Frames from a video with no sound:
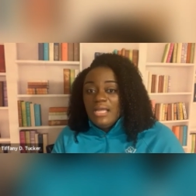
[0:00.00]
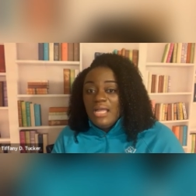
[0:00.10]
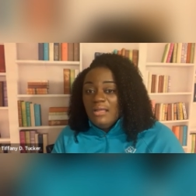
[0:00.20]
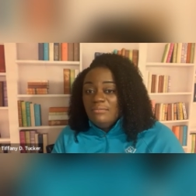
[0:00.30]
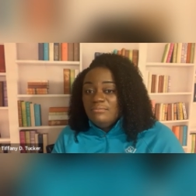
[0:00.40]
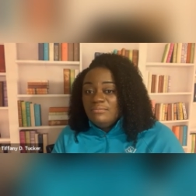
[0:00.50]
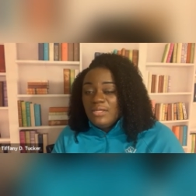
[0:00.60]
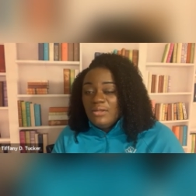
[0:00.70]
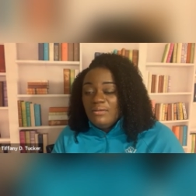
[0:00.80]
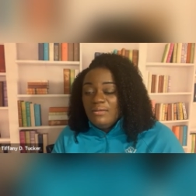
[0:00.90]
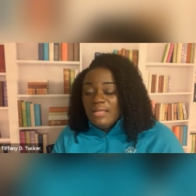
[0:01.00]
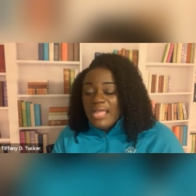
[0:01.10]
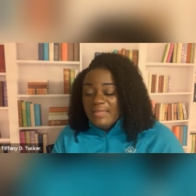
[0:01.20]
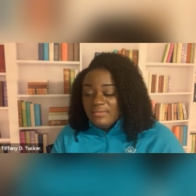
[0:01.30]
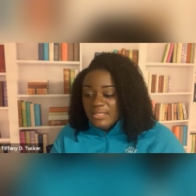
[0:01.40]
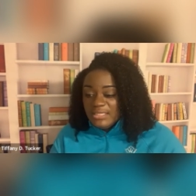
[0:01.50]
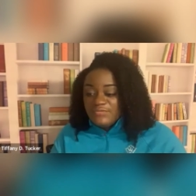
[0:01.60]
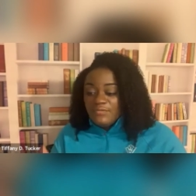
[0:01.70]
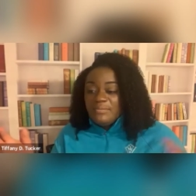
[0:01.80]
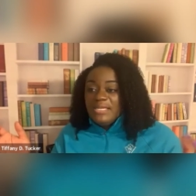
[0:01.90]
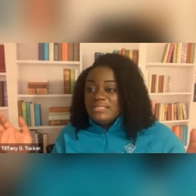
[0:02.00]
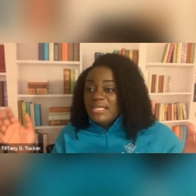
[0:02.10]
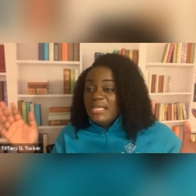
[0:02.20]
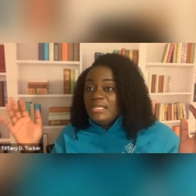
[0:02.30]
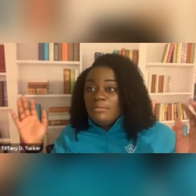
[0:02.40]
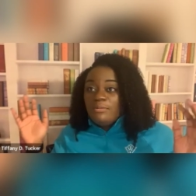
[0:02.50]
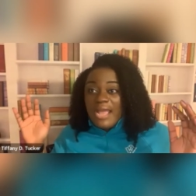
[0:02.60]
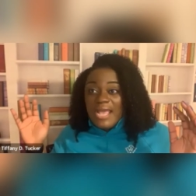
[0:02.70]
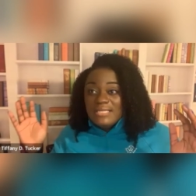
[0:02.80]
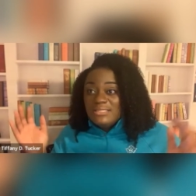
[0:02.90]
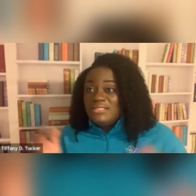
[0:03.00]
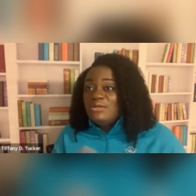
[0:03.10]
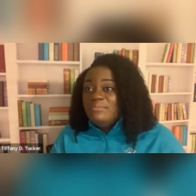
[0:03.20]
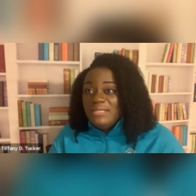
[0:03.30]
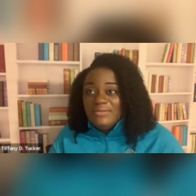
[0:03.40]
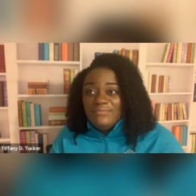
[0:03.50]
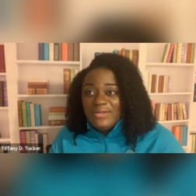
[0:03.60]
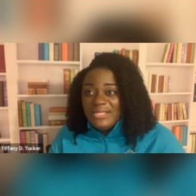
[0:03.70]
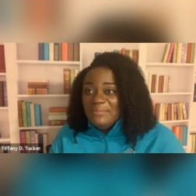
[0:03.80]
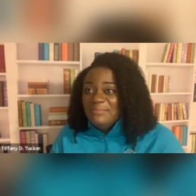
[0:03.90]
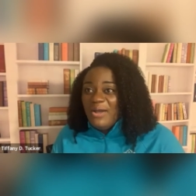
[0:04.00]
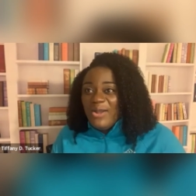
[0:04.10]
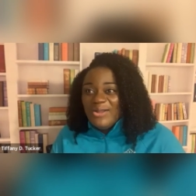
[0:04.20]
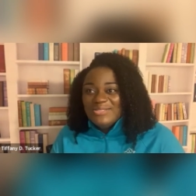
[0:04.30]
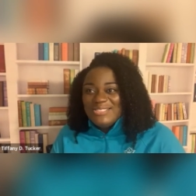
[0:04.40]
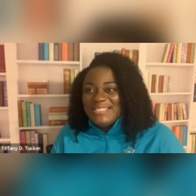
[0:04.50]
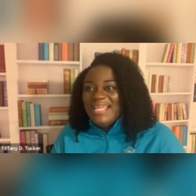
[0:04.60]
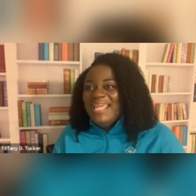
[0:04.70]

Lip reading: Athletics for me is an enterprise. There's so many freaking parts.